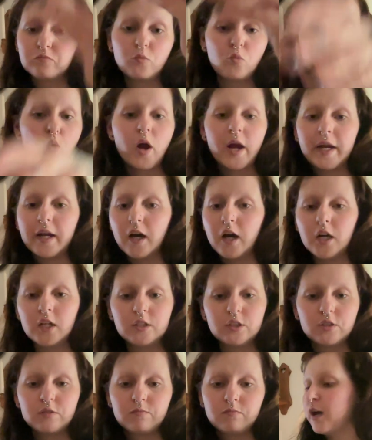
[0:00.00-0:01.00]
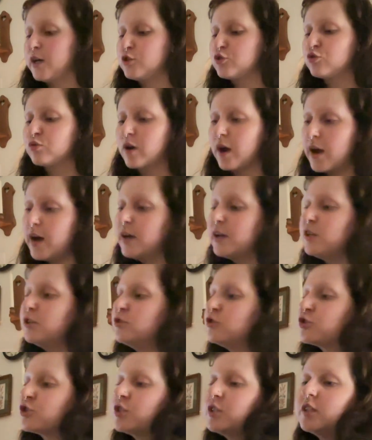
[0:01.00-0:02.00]
Why not? I try to
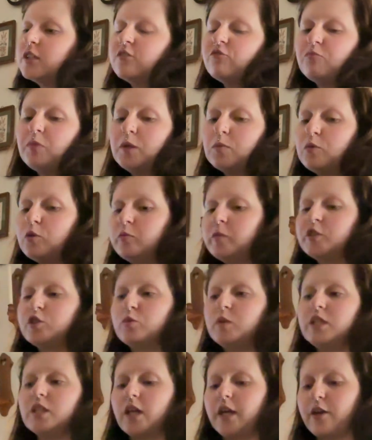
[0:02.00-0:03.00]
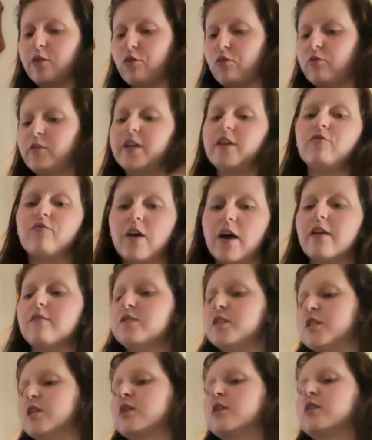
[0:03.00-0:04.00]
usually give people between like 3 to 5
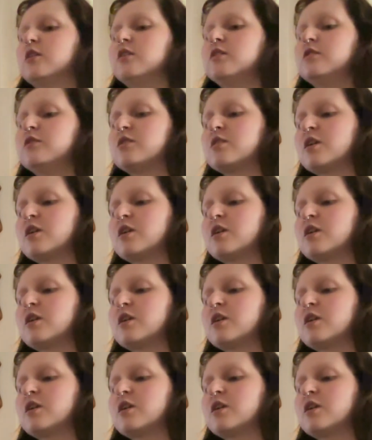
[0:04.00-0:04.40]
stickers,